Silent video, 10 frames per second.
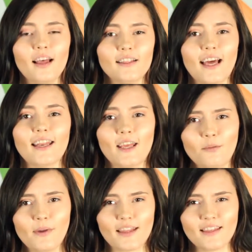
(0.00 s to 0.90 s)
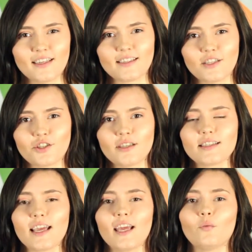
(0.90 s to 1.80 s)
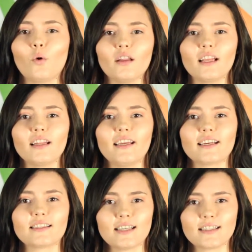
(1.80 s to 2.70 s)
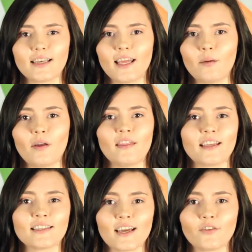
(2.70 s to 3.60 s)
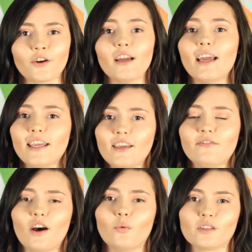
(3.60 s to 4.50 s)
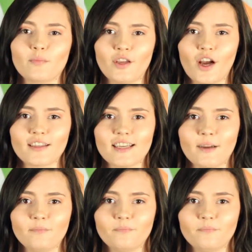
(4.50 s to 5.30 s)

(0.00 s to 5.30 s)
let him make the decisions, and willingly assisted him in the endeavor he felt was beyond him.